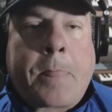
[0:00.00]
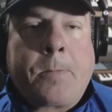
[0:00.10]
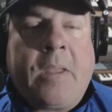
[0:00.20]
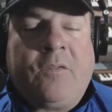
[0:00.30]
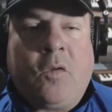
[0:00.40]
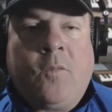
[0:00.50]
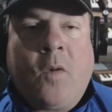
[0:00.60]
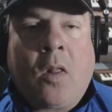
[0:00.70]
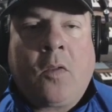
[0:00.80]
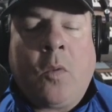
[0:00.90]
If you
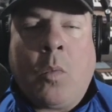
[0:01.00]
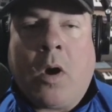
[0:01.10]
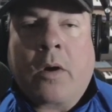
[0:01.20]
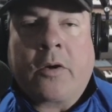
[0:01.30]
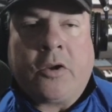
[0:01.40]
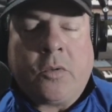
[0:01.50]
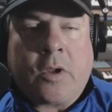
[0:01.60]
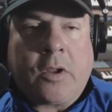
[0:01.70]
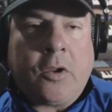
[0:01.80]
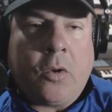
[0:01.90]
fall in the water, you
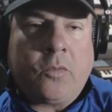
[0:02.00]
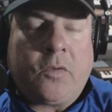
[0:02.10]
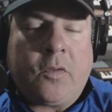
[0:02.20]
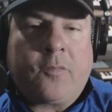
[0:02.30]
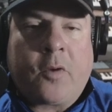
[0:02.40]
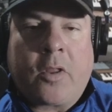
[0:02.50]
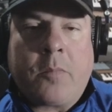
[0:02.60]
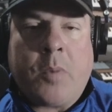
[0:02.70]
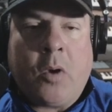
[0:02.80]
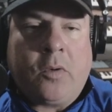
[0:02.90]
can go to the front of the
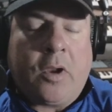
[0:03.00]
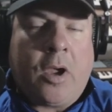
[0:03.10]
boat and